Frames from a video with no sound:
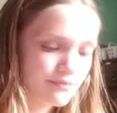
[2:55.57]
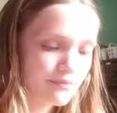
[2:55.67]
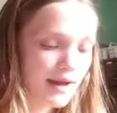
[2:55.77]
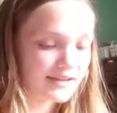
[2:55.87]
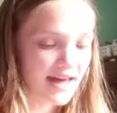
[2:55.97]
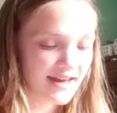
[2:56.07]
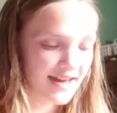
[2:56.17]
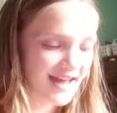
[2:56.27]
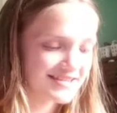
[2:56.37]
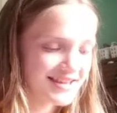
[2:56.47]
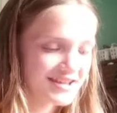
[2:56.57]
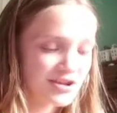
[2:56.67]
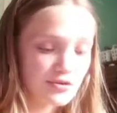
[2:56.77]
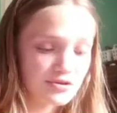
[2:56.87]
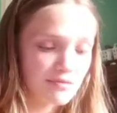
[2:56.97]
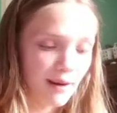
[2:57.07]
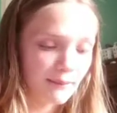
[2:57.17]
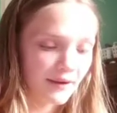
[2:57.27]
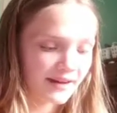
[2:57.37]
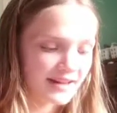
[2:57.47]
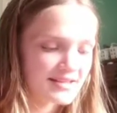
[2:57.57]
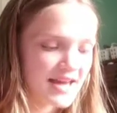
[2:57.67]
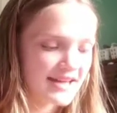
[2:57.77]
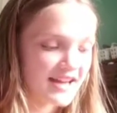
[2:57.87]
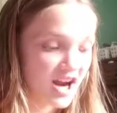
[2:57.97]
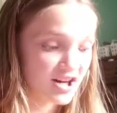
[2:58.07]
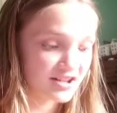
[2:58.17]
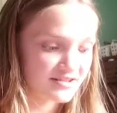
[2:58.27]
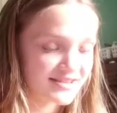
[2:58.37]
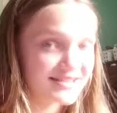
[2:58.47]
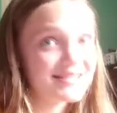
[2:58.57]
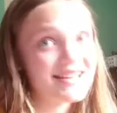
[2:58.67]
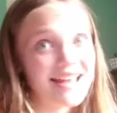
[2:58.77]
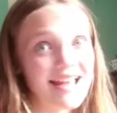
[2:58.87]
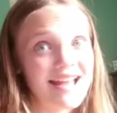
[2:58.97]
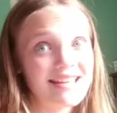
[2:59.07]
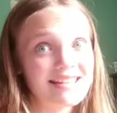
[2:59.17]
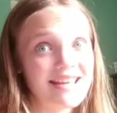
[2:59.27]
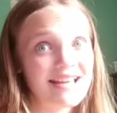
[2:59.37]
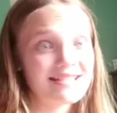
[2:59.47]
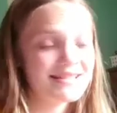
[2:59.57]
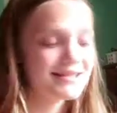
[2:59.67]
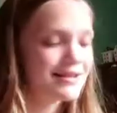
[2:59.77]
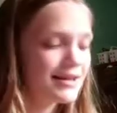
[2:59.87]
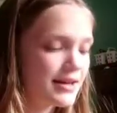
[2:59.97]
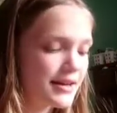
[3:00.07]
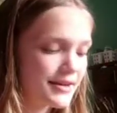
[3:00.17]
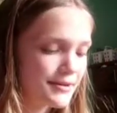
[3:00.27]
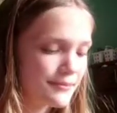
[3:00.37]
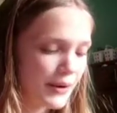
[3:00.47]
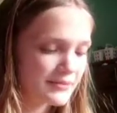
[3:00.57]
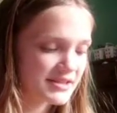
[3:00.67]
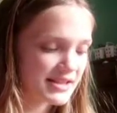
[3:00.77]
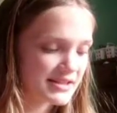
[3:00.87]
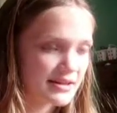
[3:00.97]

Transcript: My leg has a huge bump on it, and it hurts. Yes. Mom says